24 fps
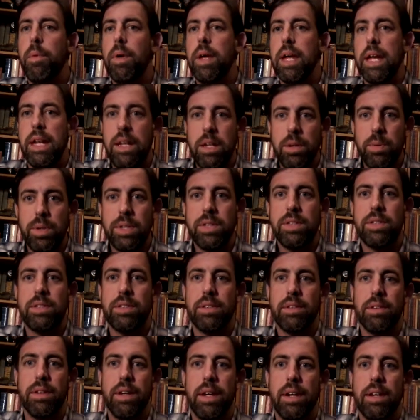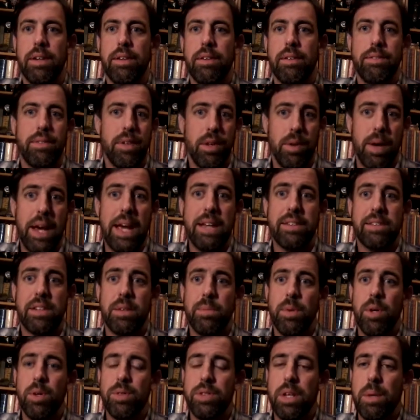Inuits,
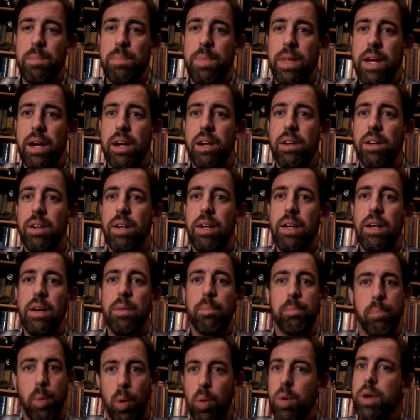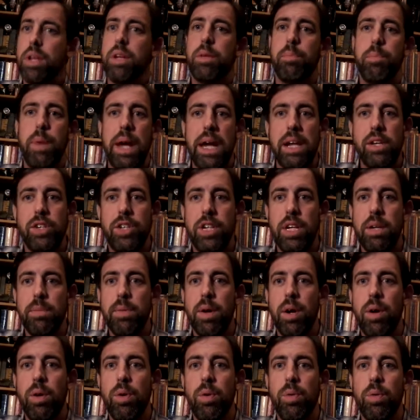Eskimos up there boarded
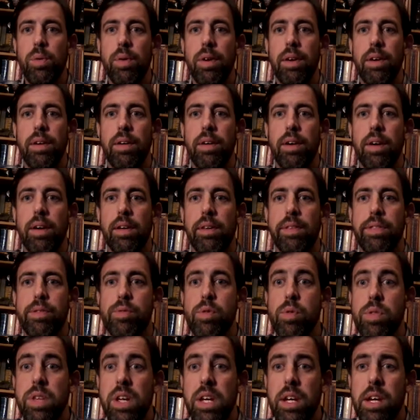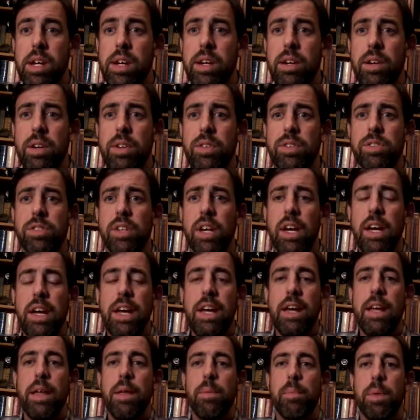Baychimo through the years,
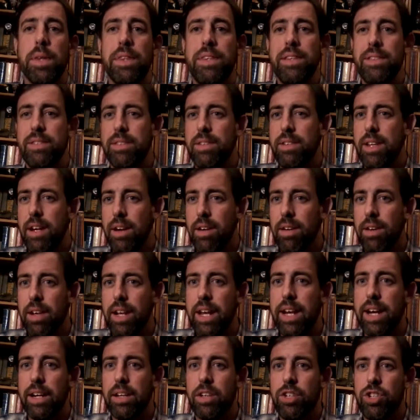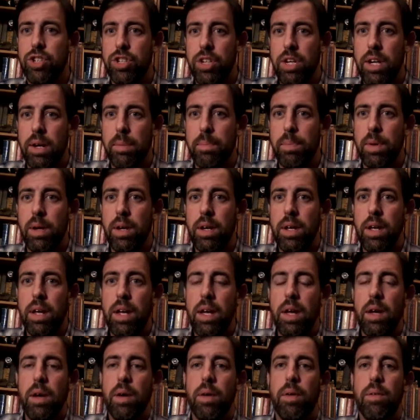but this derelict ship
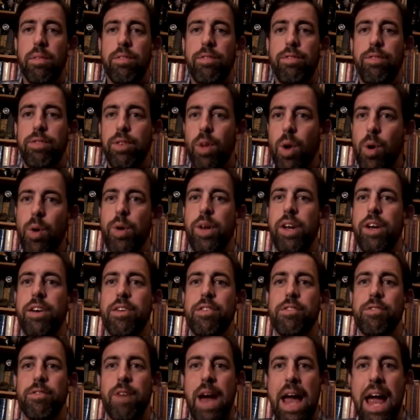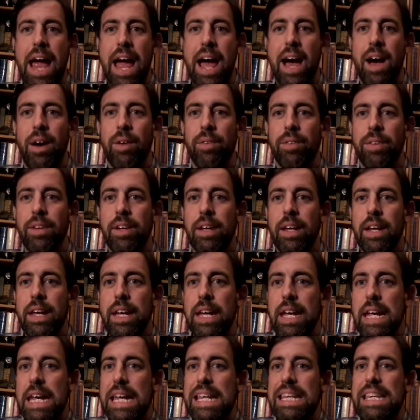floated around
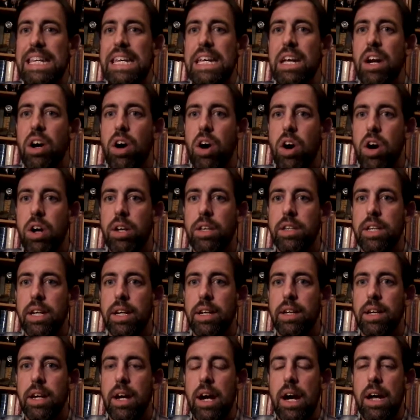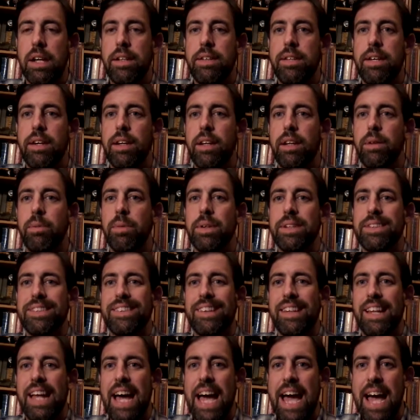in the Arctic until it was
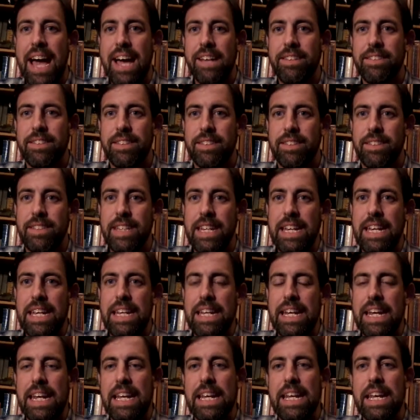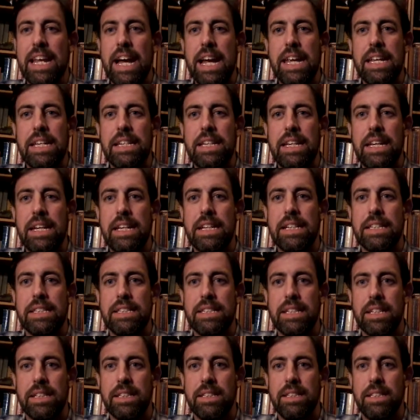last seen in
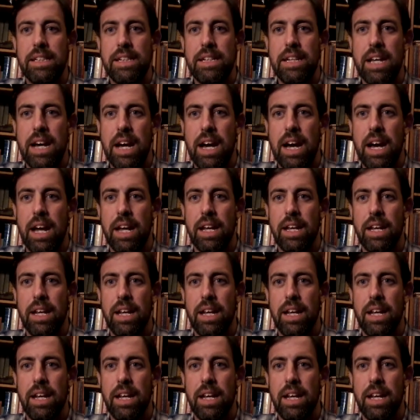1969,